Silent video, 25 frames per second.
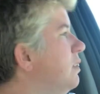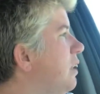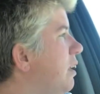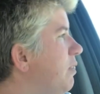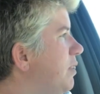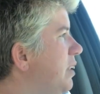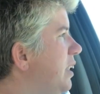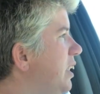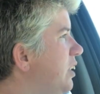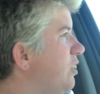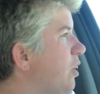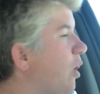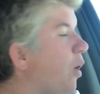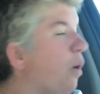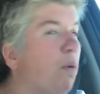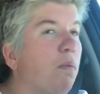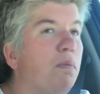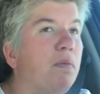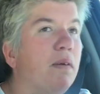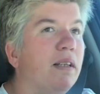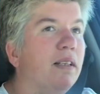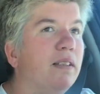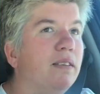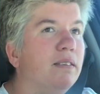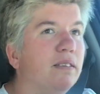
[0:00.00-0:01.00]
Everything's
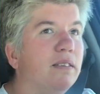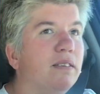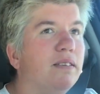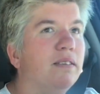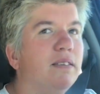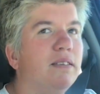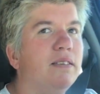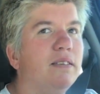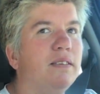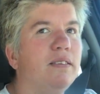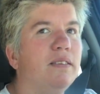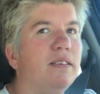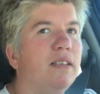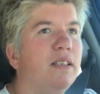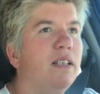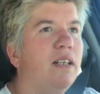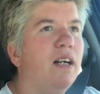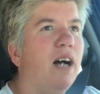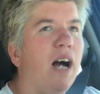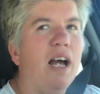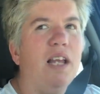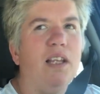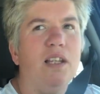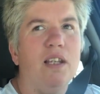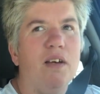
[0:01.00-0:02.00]
open.
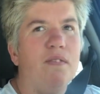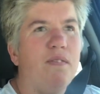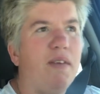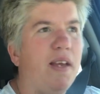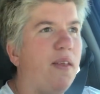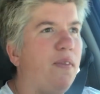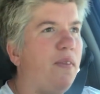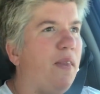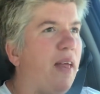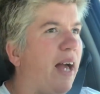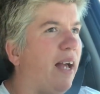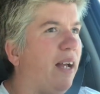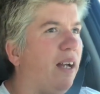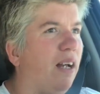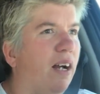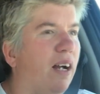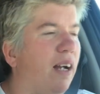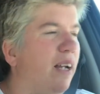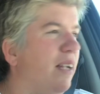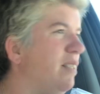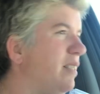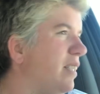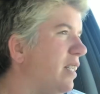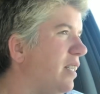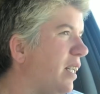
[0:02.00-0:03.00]
I love that, guys.